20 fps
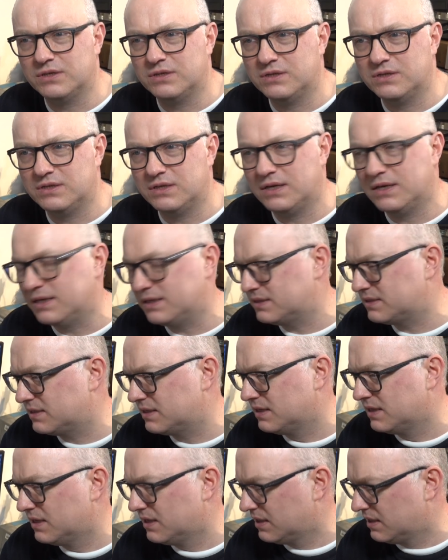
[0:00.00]
And he's
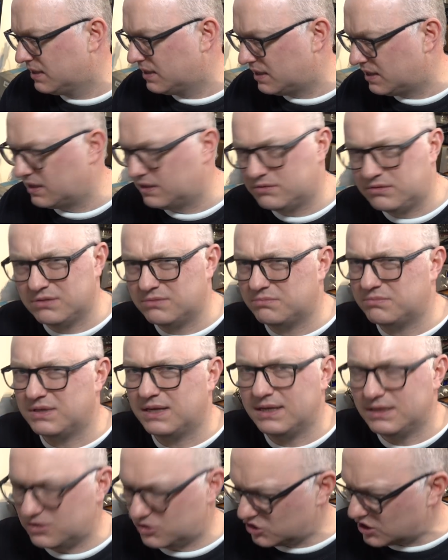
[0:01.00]

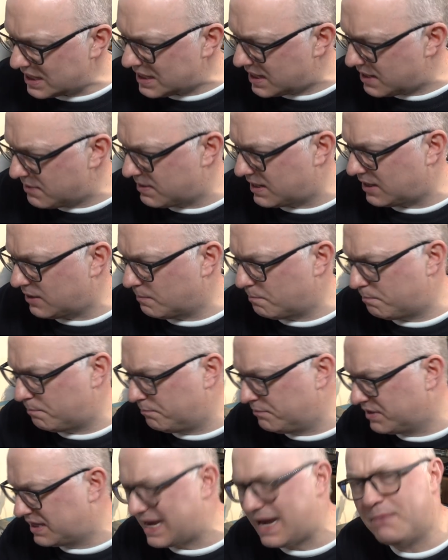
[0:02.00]
just check him out.
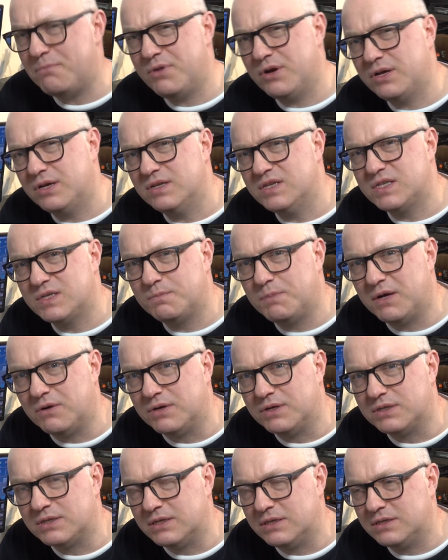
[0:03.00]
Camera
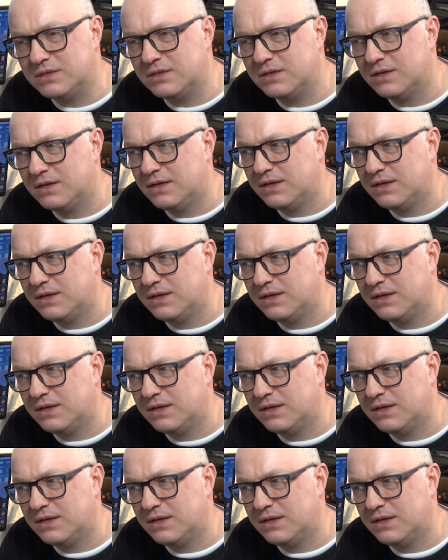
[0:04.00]
Conspiracies.